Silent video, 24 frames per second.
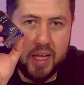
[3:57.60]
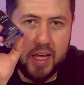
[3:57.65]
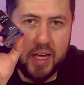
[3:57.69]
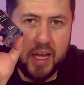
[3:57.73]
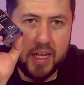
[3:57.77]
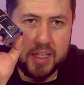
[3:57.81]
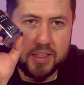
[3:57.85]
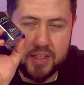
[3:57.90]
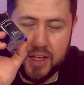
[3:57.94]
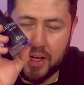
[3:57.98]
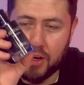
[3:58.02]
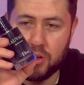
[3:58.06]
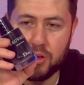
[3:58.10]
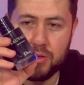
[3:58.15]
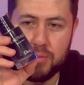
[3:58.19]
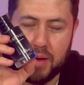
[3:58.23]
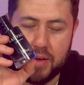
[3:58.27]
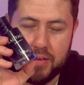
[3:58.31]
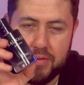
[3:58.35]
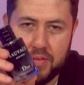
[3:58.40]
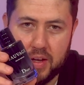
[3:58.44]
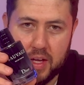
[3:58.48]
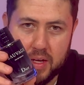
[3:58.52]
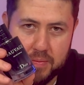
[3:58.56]
It's not only my
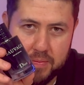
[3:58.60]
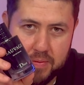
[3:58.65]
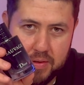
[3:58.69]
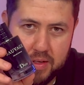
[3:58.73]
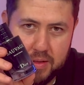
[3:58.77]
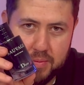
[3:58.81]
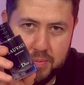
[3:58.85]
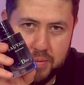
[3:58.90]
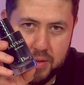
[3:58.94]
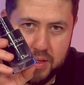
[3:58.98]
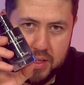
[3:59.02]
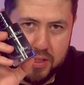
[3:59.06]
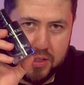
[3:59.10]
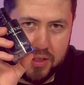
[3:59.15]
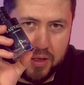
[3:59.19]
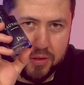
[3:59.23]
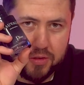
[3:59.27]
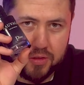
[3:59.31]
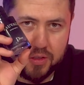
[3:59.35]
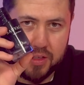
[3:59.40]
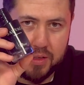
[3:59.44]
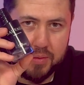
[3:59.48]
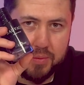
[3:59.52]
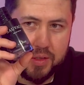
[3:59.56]
favorite, but it's
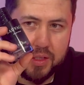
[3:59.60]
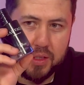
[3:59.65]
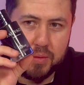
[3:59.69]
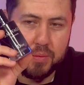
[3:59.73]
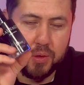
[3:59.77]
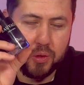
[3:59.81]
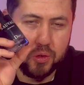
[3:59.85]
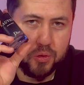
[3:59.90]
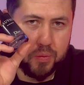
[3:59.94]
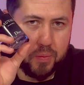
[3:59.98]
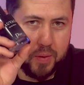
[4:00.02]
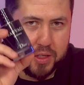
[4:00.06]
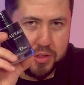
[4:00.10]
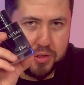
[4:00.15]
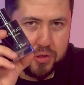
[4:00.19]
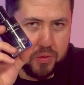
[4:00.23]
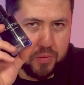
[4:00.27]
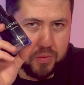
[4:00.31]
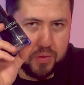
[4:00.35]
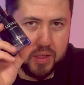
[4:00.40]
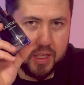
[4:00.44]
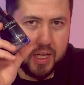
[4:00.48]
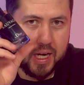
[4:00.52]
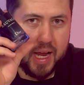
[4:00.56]
also gonna be the most special
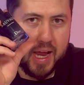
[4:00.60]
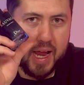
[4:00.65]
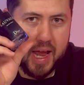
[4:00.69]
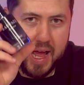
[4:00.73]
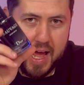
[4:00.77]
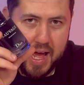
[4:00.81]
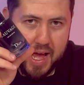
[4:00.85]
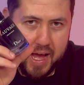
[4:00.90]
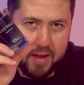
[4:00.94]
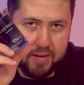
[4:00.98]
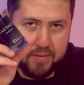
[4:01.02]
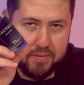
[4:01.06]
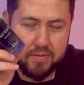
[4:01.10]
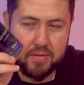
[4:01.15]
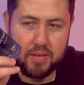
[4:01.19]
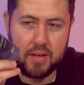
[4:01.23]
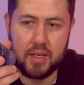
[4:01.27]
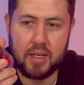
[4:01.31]
one that I have.